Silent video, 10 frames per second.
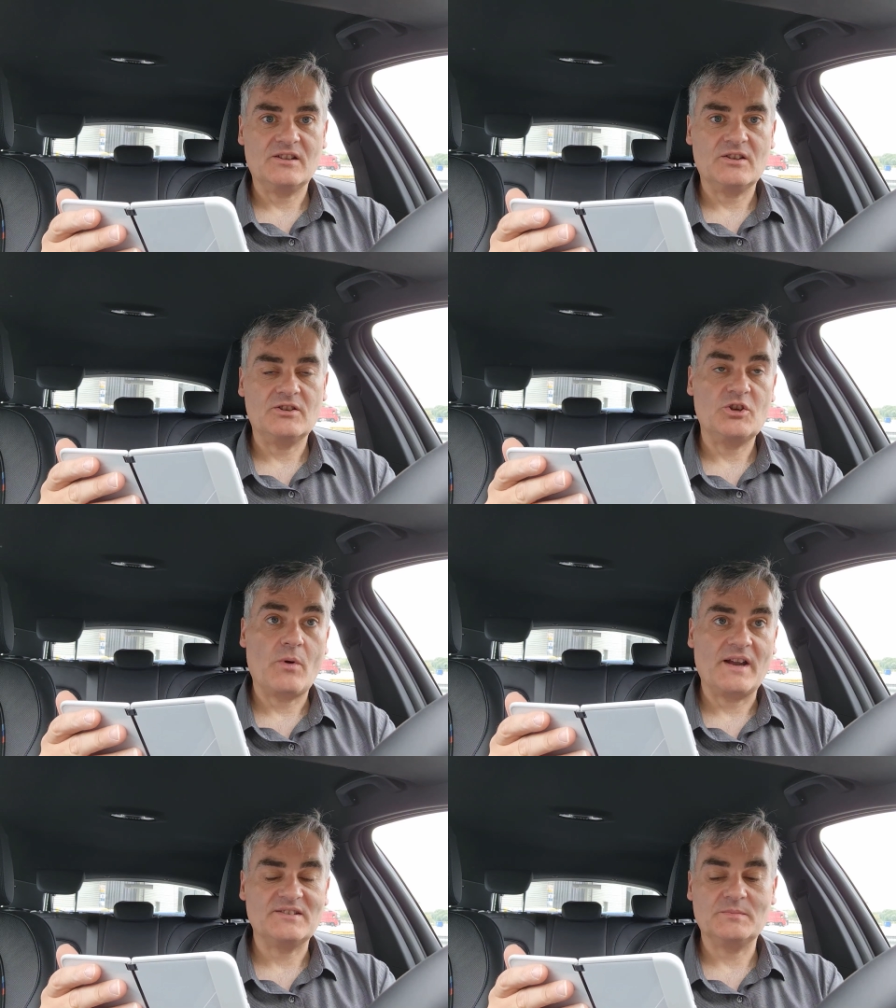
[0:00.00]
and
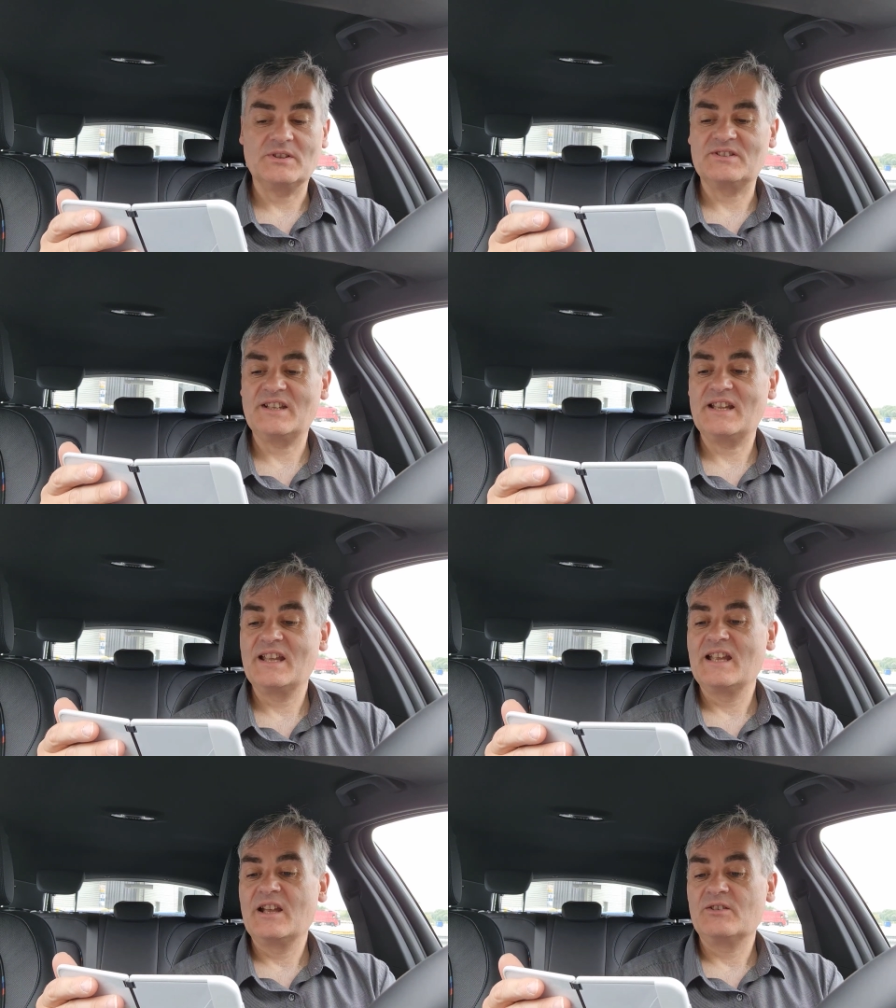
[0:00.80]
UI stability,
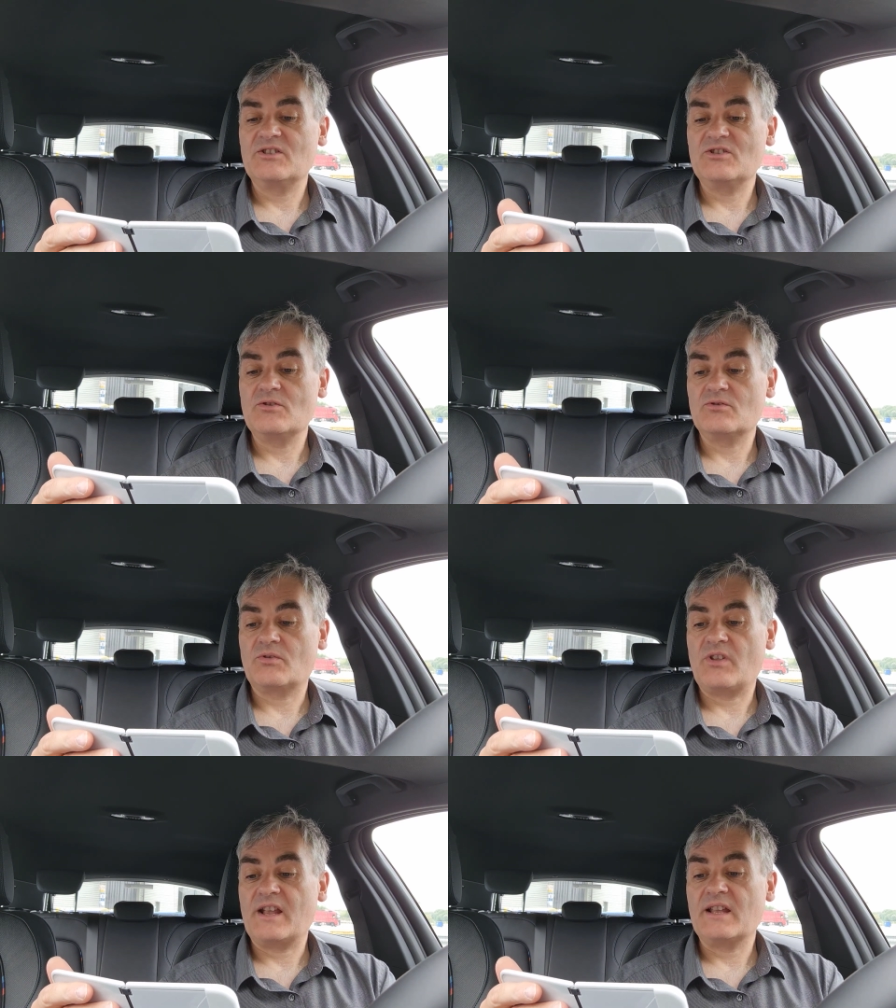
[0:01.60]
which is usual
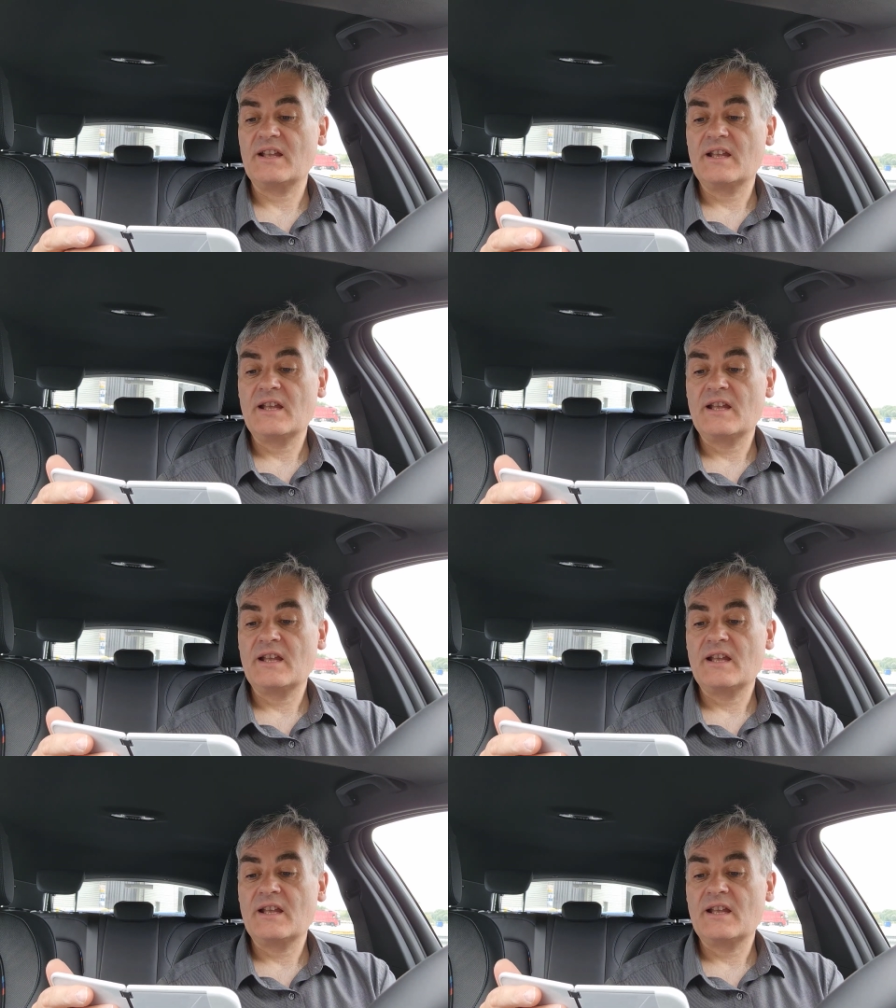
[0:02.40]
thing.